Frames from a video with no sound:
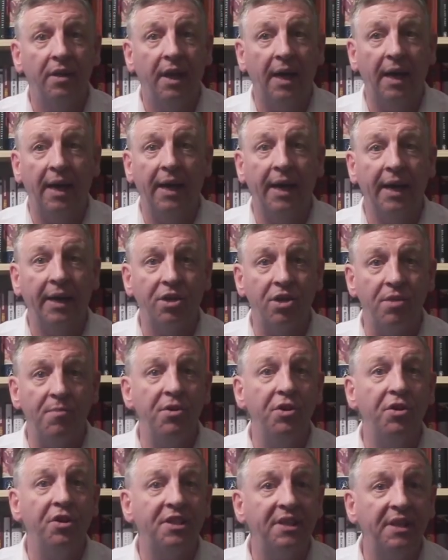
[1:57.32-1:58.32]

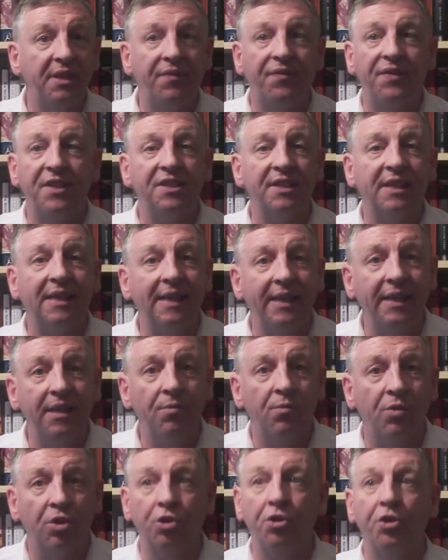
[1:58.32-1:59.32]
community, physically,
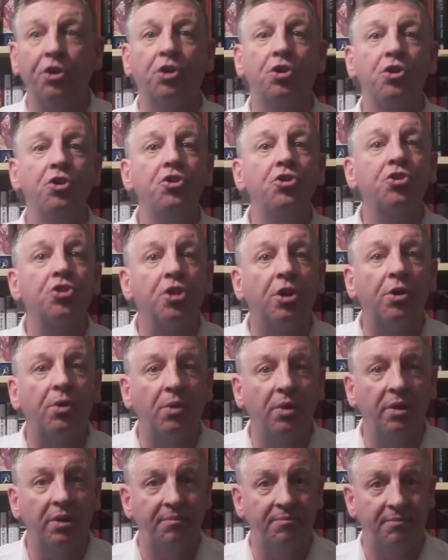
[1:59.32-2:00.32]
we're going to
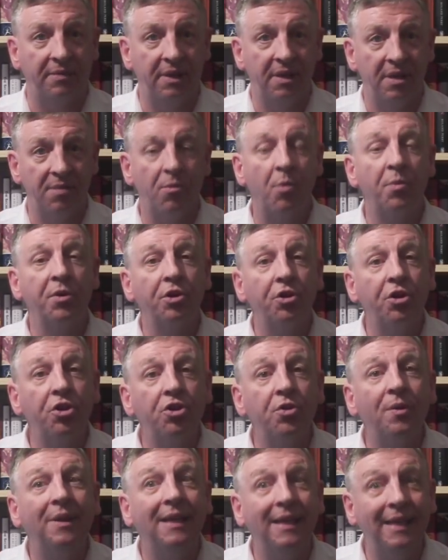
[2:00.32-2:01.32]
control them, but we're going to
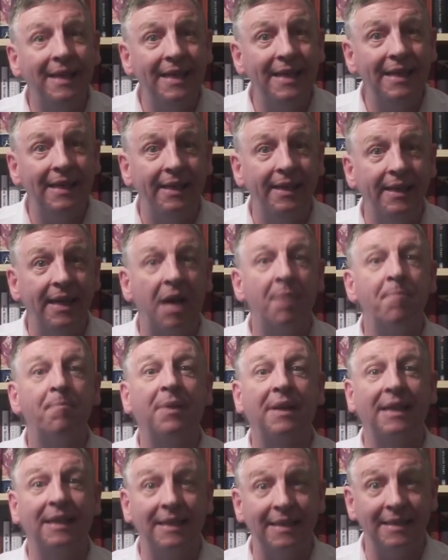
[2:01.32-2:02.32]
do it legally and
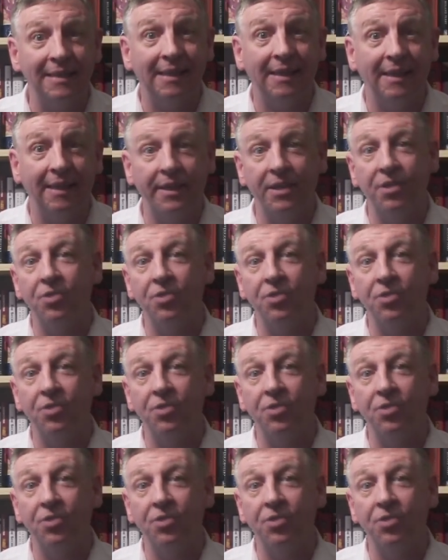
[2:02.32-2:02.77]
politically